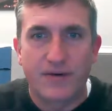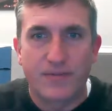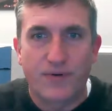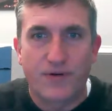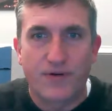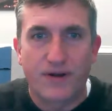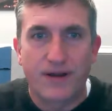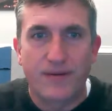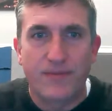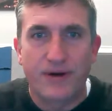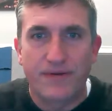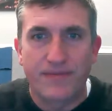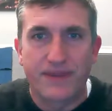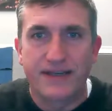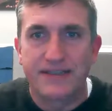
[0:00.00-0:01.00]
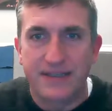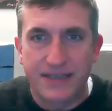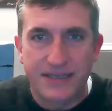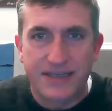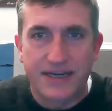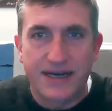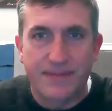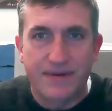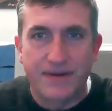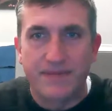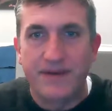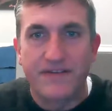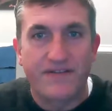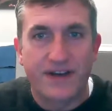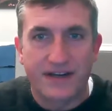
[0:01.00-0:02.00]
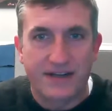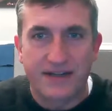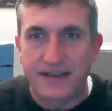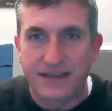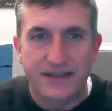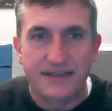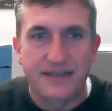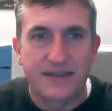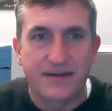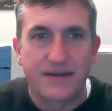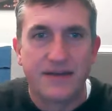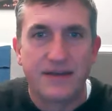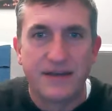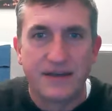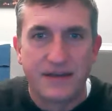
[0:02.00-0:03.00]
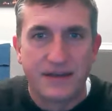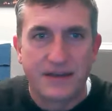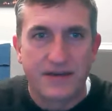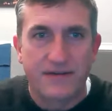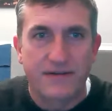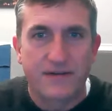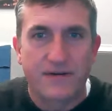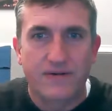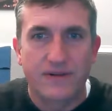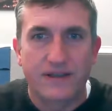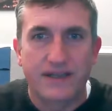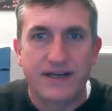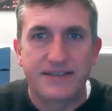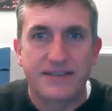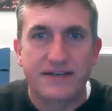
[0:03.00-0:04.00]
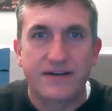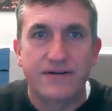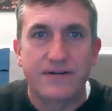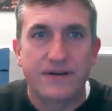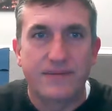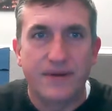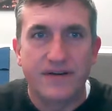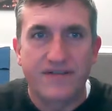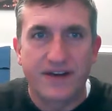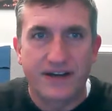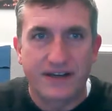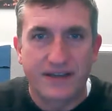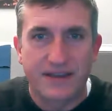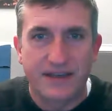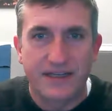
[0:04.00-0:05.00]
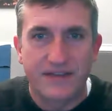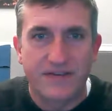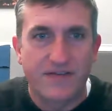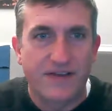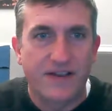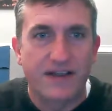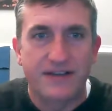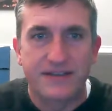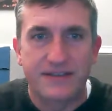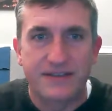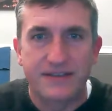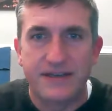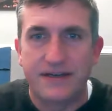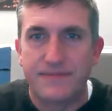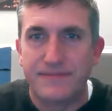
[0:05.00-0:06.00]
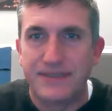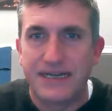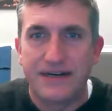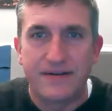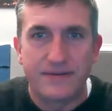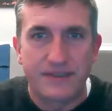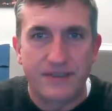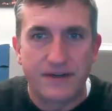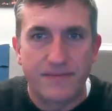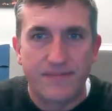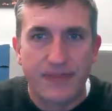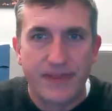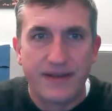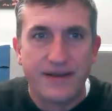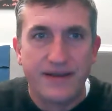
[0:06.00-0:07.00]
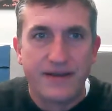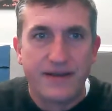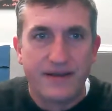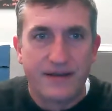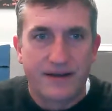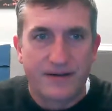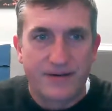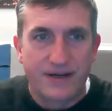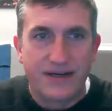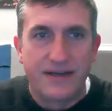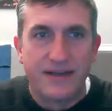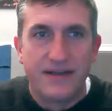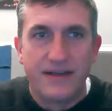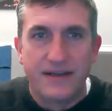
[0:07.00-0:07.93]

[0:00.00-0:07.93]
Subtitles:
program where things at the top could be affecting things at the early lines of code could be affecting things 50 lines down. So, all right.